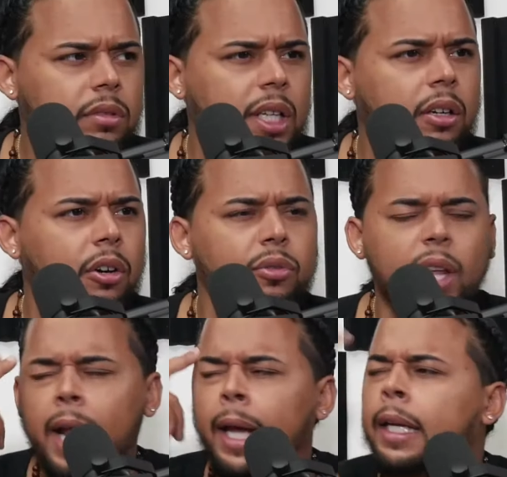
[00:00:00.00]
Like, are you
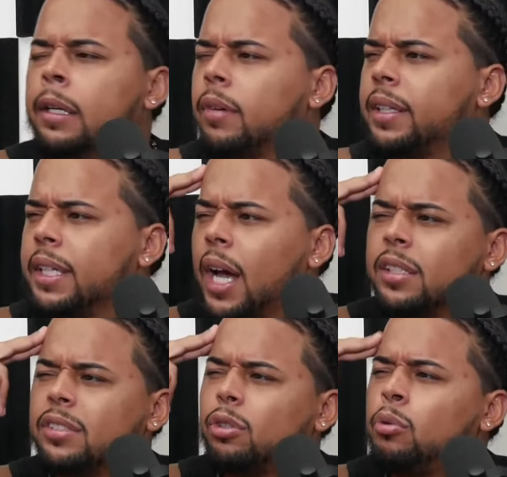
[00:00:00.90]
that naive? I think
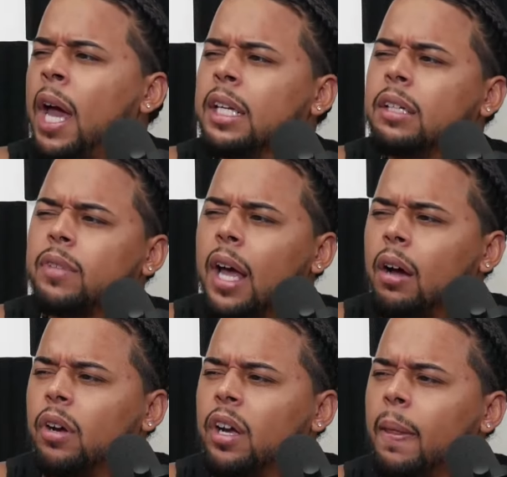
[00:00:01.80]
Yachty's so naive
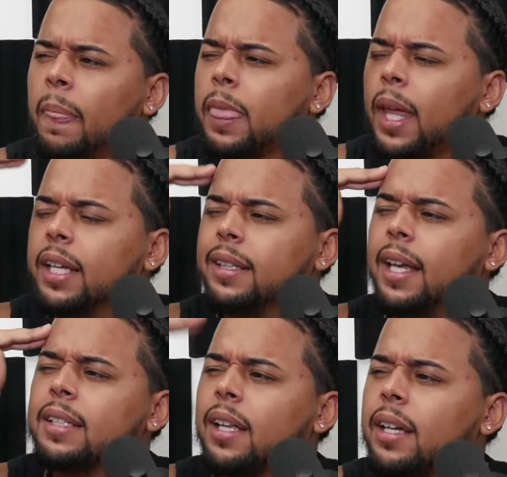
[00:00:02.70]
now. Like, he
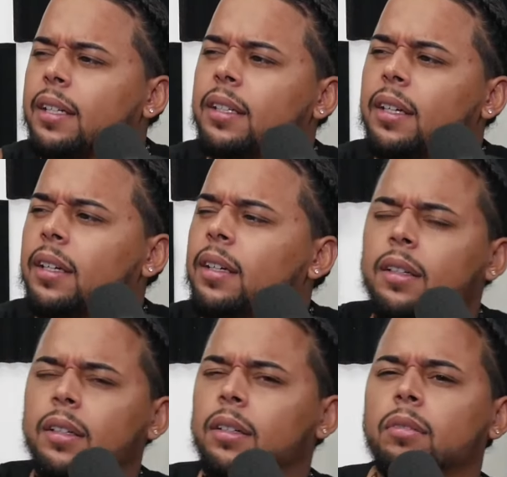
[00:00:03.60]
thinks, like,
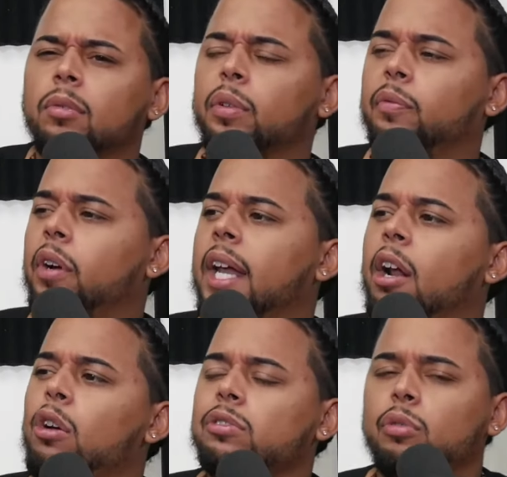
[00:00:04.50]
what the fuck? And
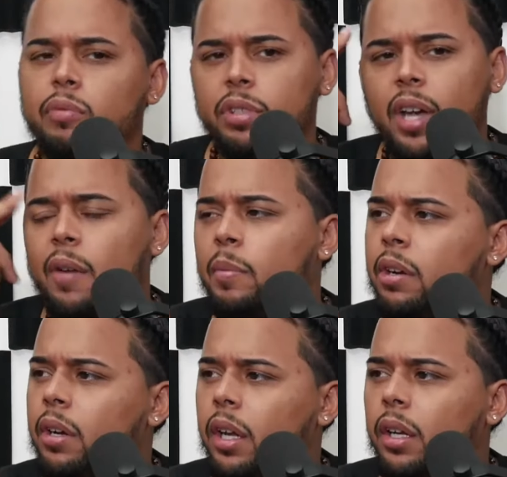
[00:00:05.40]
also, you retire from the
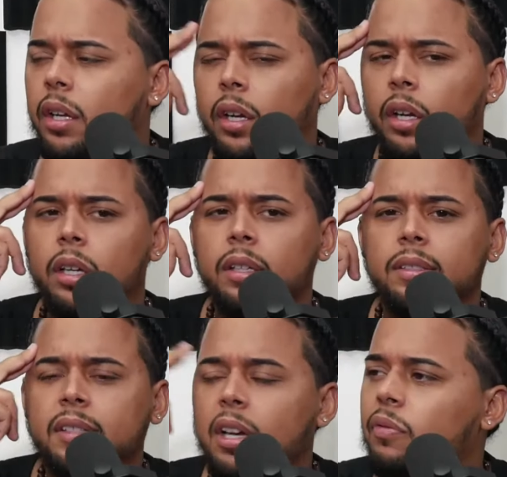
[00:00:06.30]
internet.
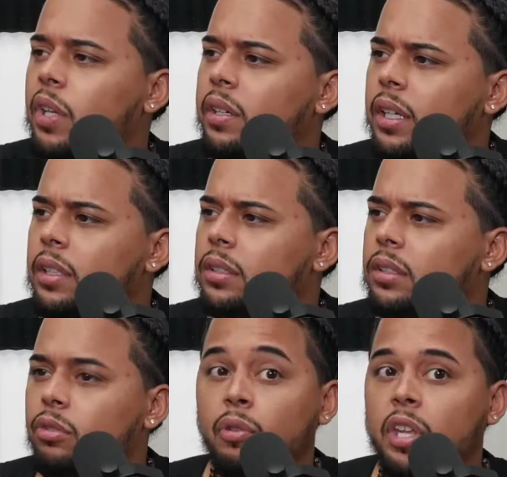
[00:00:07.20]
Stay off the internet.
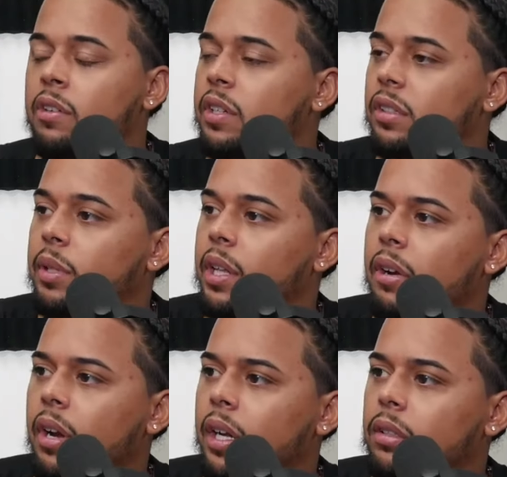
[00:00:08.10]
You know the internet's going to be the
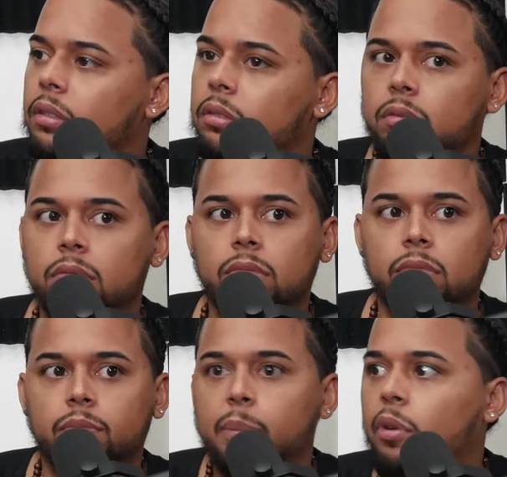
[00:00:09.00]
internet.
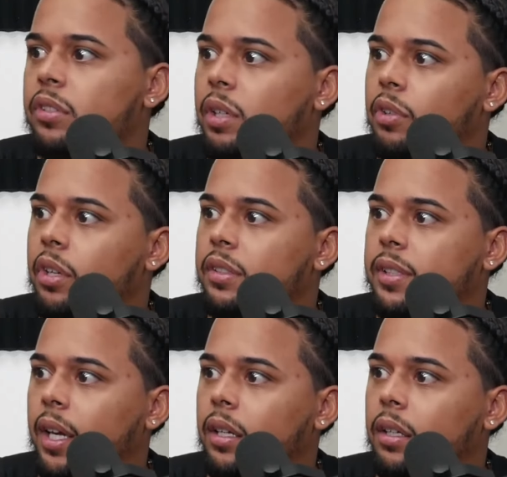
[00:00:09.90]
People are going to say what they're going to
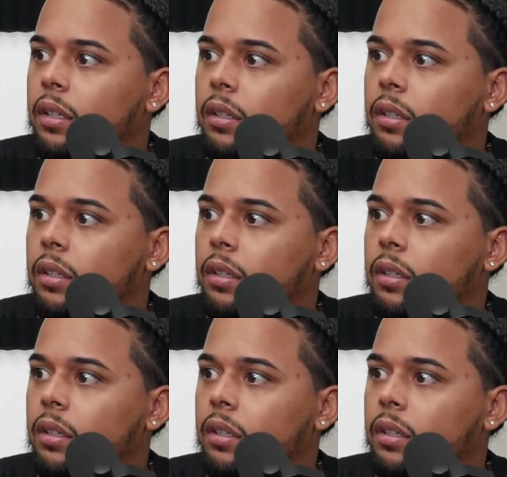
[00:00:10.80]
say.